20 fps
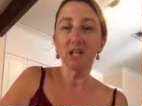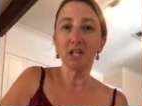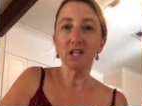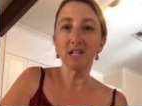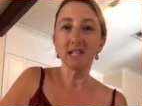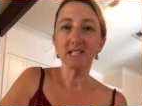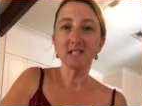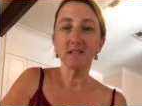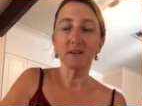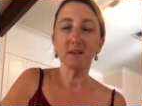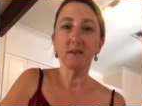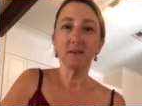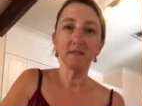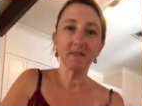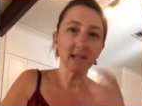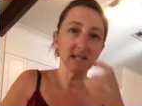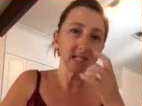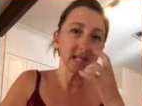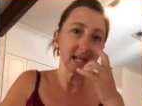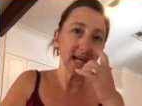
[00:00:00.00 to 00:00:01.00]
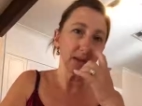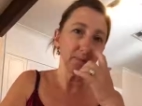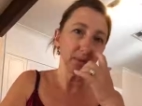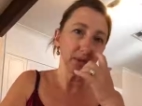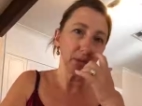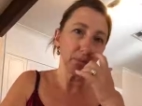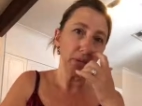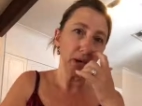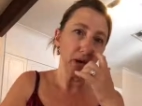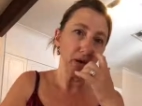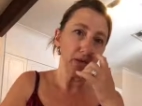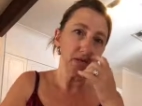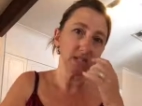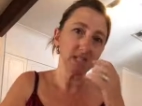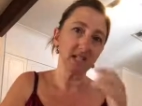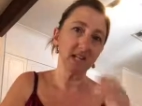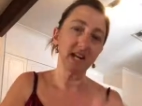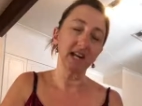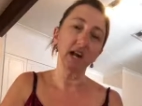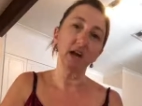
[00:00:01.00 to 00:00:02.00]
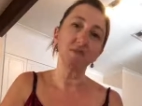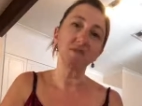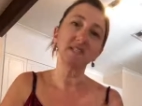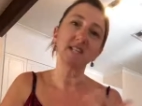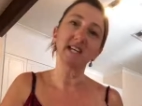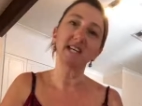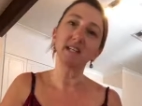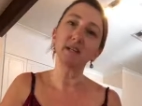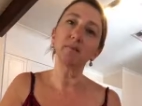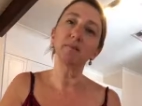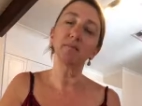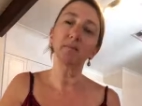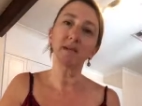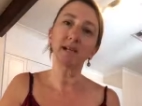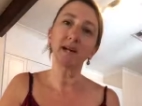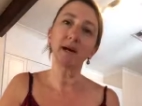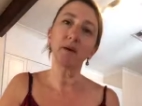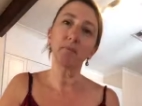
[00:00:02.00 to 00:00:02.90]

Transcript: There's a couple of posts and I've seen them